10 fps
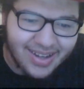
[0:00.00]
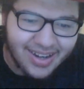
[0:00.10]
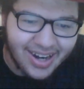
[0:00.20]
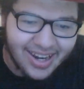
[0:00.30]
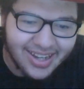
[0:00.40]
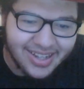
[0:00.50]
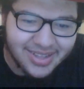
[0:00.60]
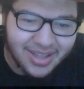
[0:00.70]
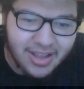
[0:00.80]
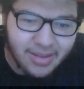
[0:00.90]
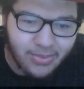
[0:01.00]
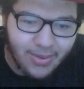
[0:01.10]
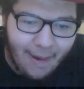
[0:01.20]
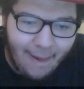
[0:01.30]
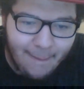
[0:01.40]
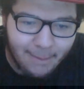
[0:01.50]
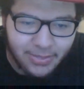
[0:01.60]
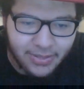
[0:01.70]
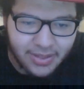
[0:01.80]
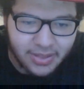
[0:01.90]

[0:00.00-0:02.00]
Alright, in, in the, in, um,